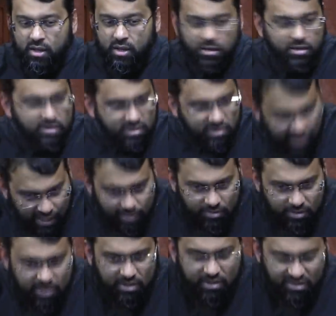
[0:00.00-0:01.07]
The same
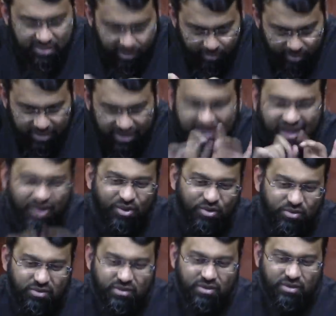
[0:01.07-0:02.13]
thing that's happening now
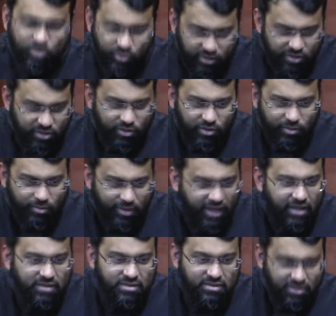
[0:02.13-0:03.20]
with your
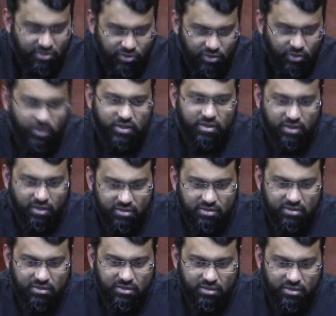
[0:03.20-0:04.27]
pants and your whatnot
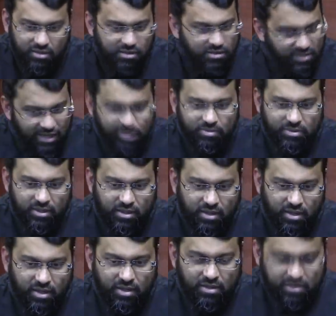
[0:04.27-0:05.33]
the same thing.
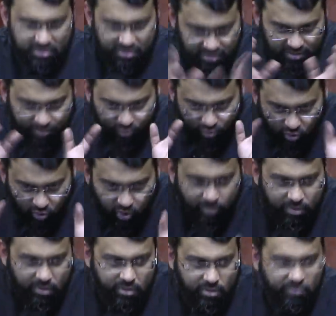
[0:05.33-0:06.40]
This is a
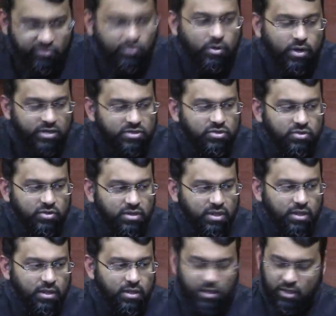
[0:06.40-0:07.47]
problem for us to
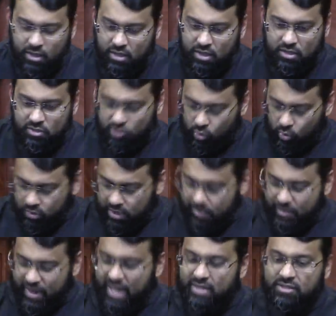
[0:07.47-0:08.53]
think that it's only
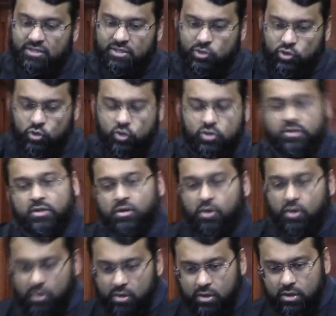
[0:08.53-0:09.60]
pants and shirts that
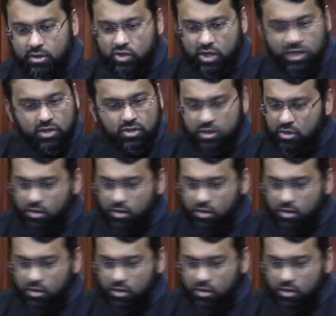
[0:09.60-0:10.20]
are changing.